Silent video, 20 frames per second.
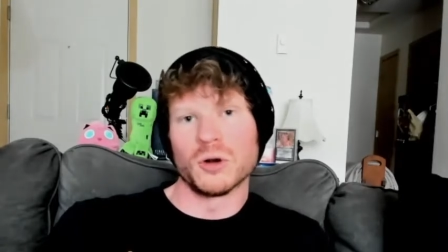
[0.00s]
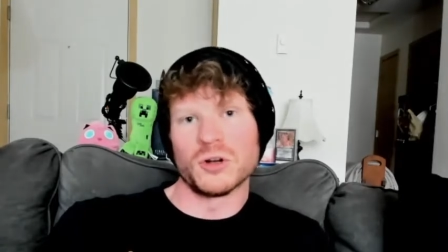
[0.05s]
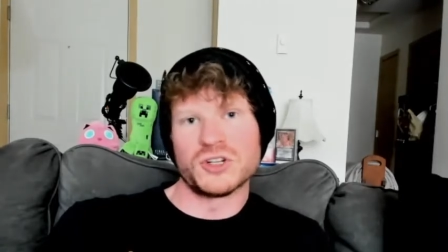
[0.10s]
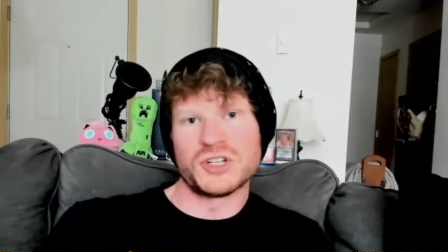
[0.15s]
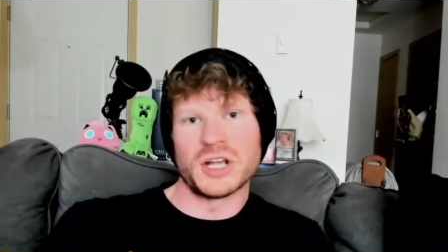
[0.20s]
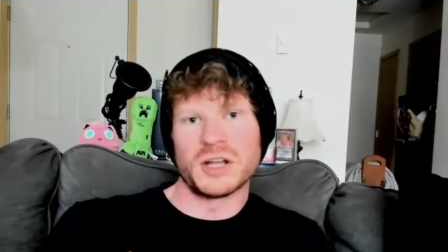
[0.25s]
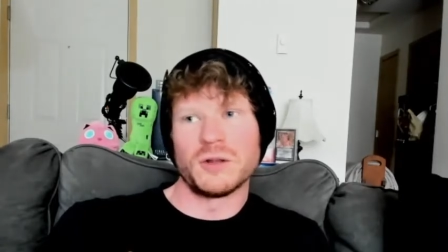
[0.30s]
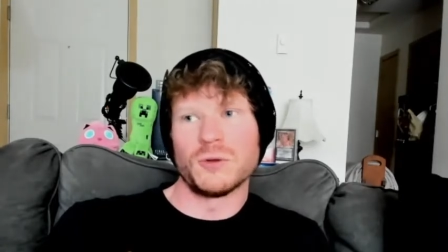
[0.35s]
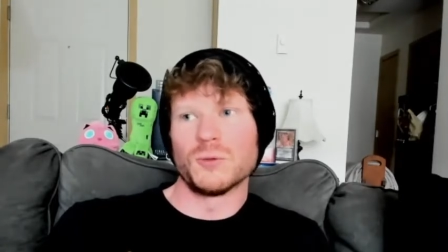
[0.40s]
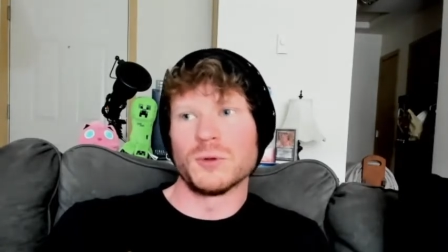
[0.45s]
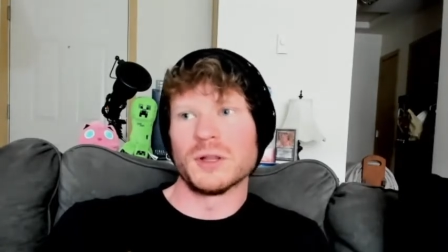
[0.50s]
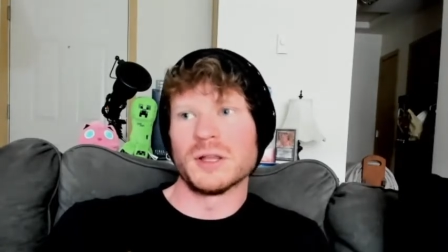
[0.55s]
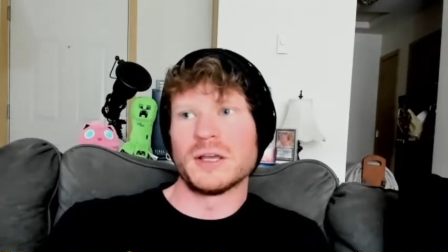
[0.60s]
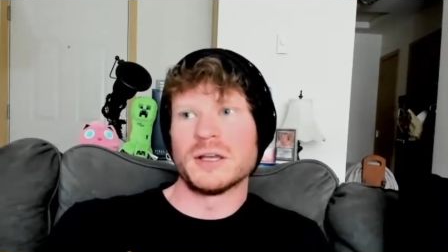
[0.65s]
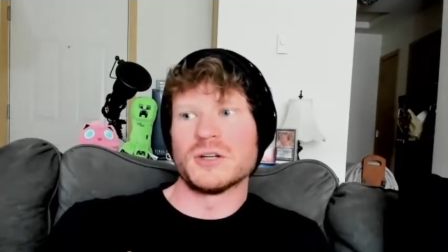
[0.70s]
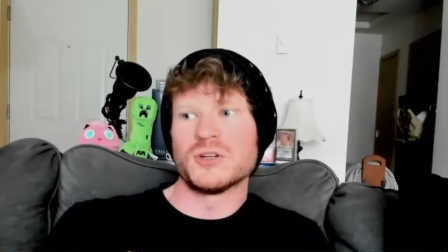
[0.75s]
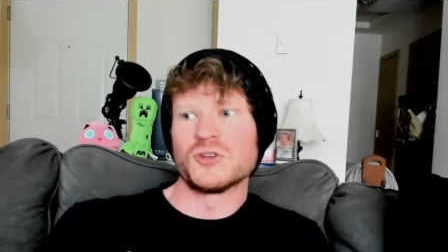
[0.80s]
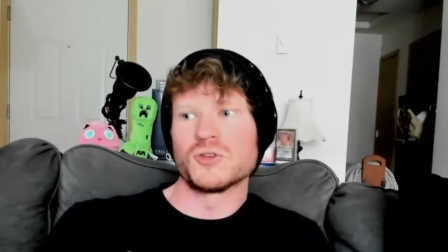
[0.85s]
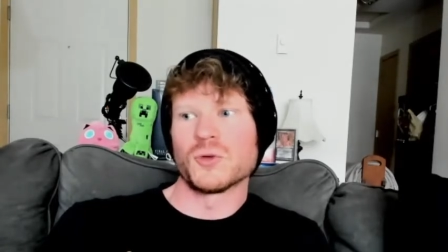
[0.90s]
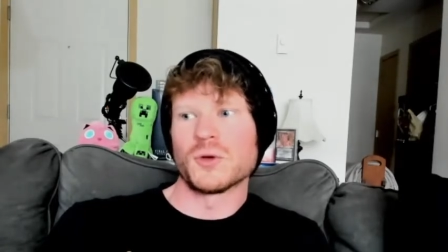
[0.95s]
genuinely
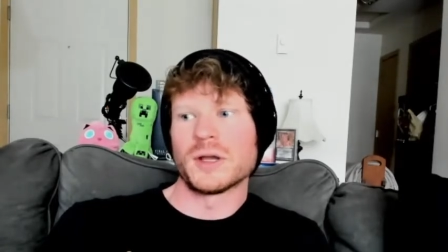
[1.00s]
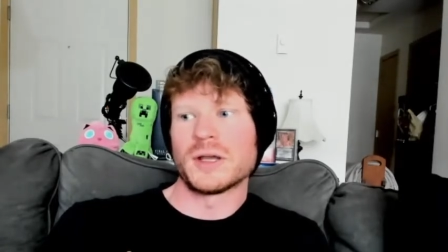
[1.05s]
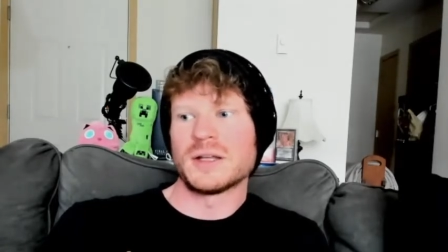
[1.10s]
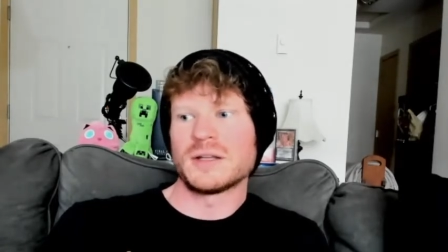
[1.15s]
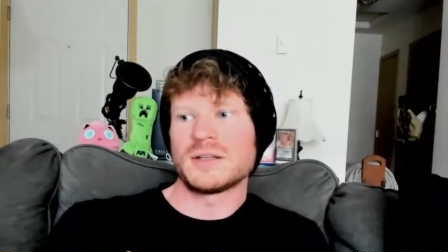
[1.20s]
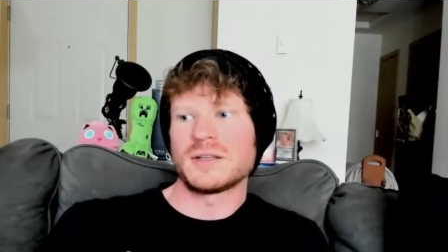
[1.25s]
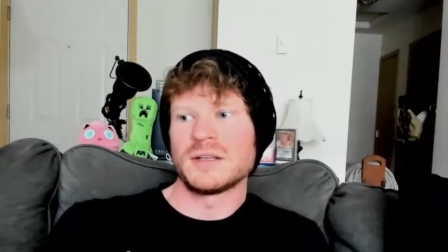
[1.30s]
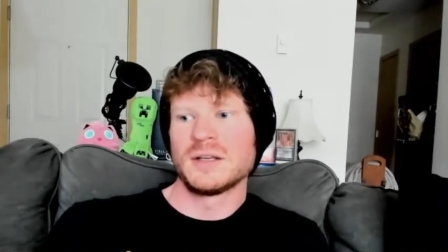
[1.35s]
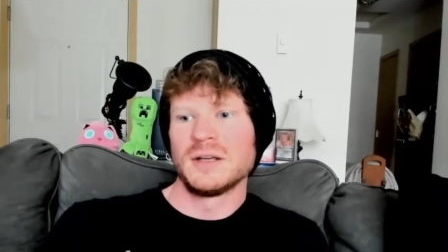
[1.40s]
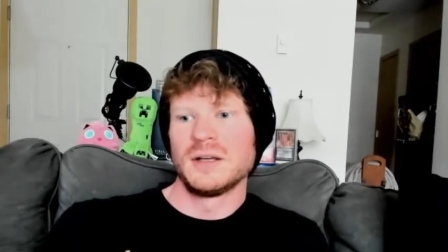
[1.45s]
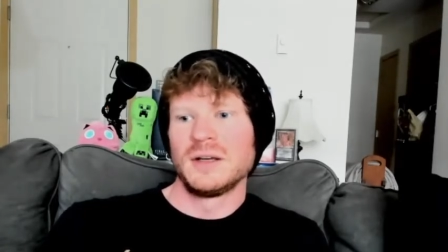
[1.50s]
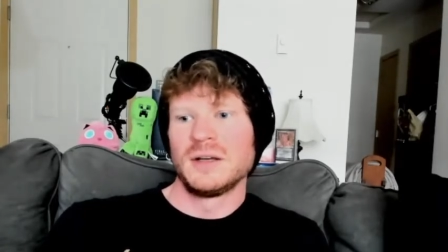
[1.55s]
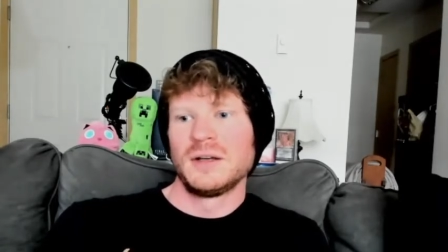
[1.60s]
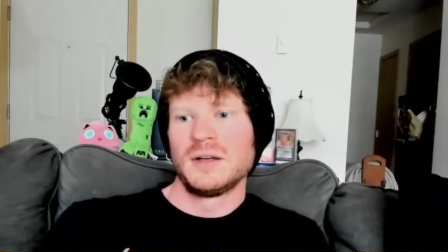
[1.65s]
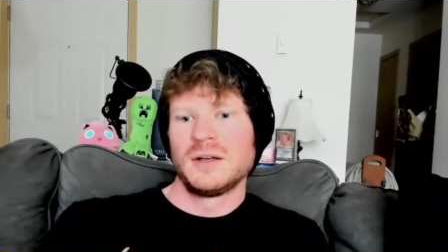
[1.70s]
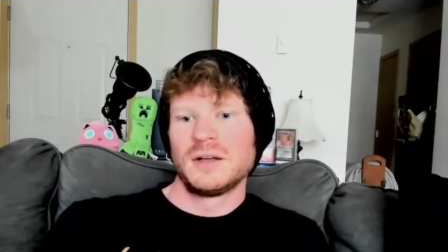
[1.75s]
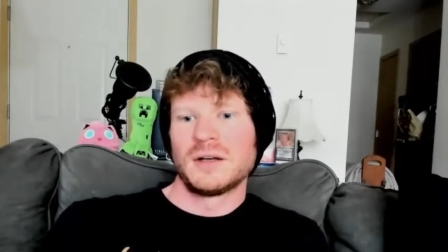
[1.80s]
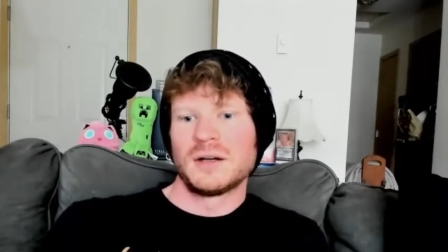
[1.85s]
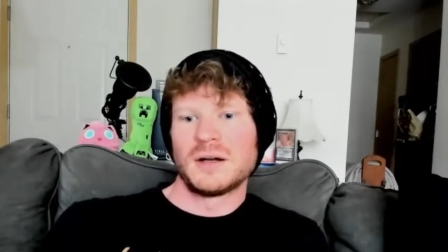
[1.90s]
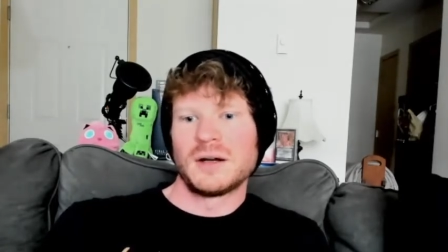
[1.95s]
enjoy it.
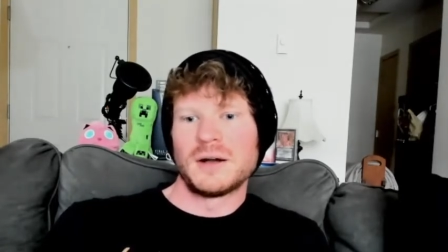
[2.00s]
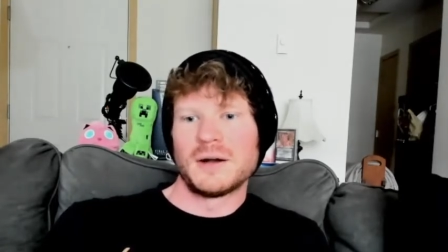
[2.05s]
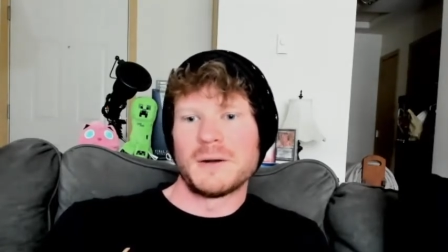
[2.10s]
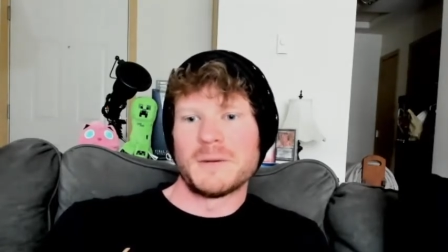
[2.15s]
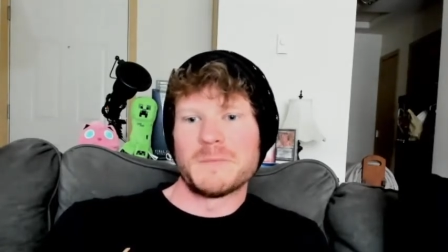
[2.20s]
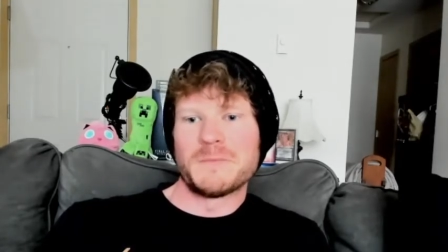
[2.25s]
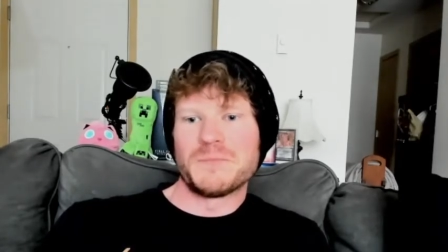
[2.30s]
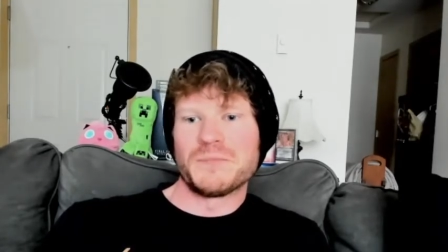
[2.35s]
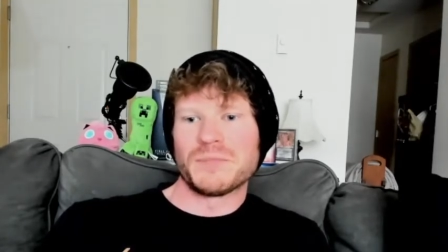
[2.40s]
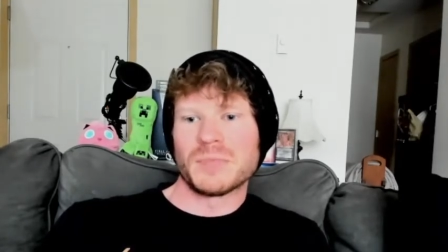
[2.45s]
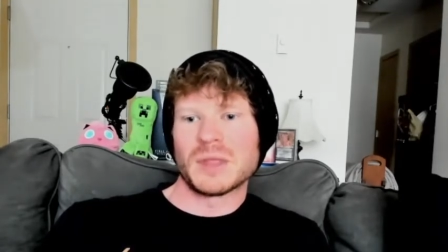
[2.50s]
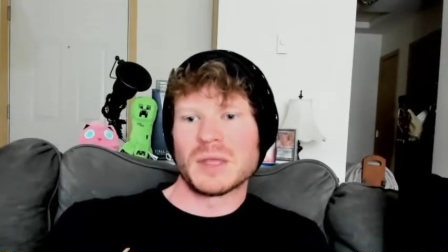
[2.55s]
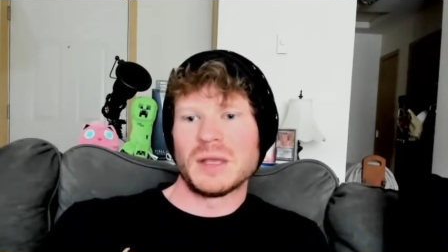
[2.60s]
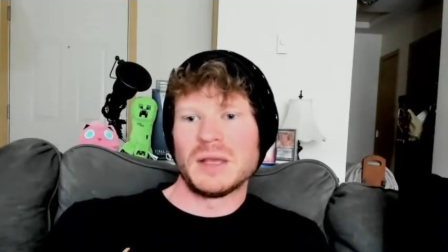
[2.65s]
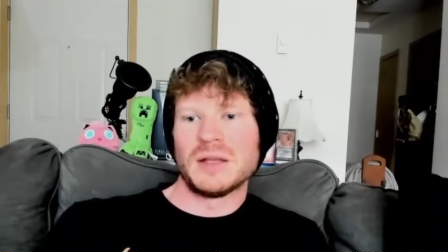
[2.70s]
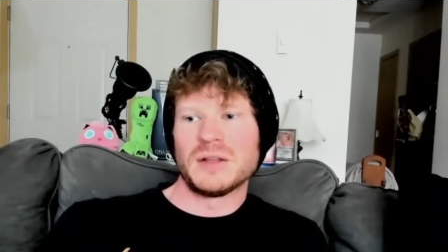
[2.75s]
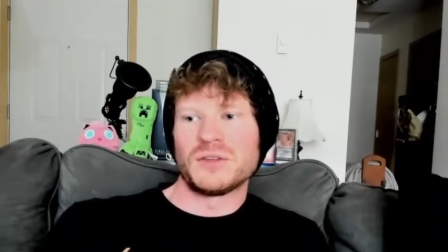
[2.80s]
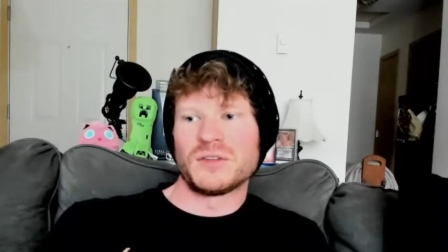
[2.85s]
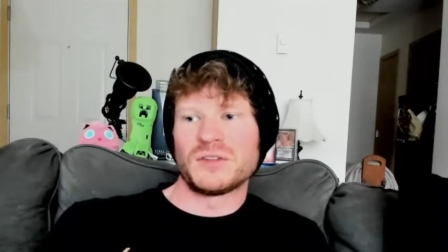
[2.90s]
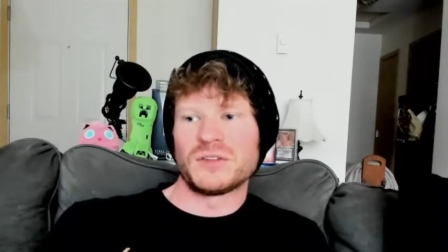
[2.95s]

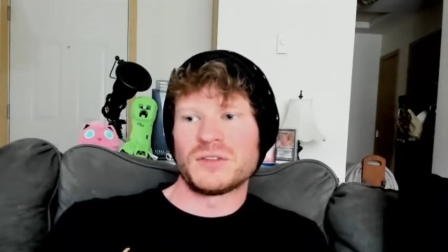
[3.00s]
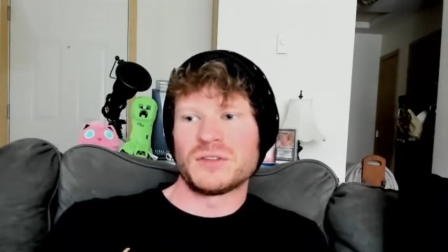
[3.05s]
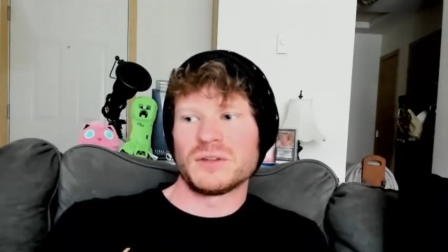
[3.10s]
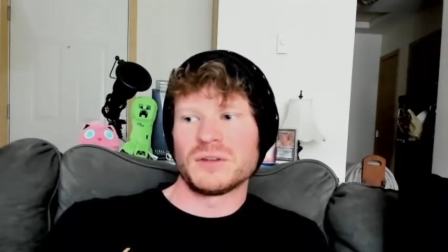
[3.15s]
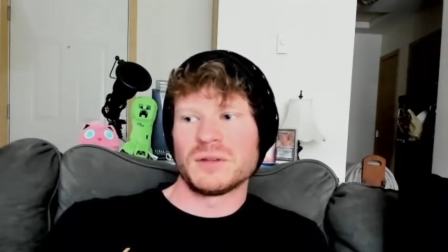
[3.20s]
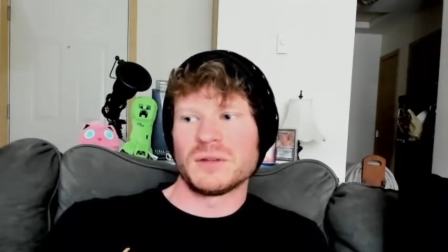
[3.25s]
It's